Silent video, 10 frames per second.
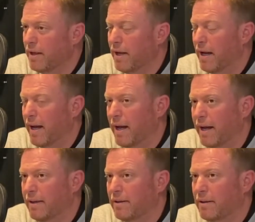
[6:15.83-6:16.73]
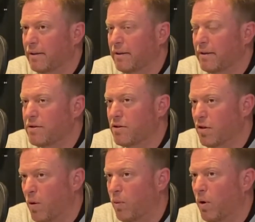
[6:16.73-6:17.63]
And
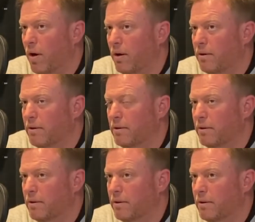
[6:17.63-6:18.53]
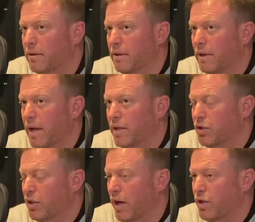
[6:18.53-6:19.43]
somewhat
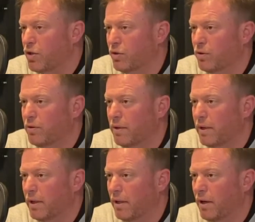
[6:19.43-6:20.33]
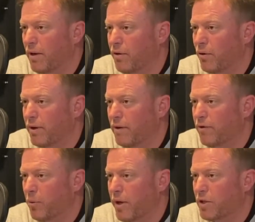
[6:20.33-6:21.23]
educational. You know, I thought the
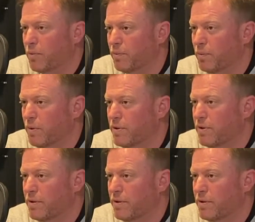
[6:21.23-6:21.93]
information was